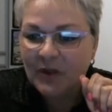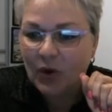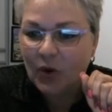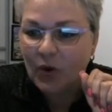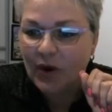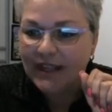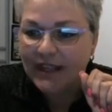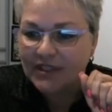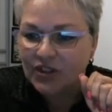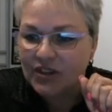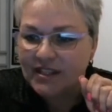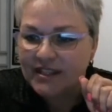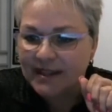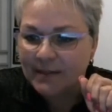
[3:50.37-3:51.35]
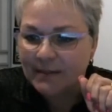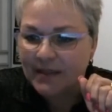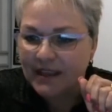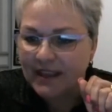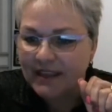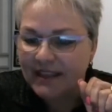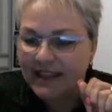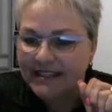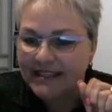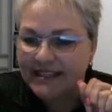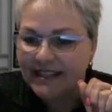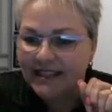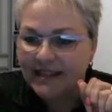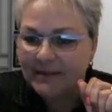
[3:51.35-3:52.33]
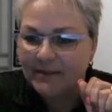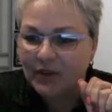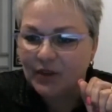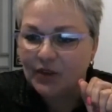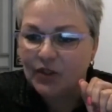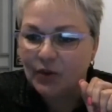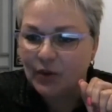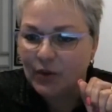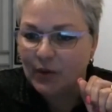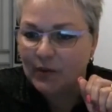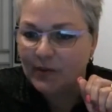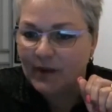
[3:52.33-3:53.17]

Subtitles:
or it's just something that you saw,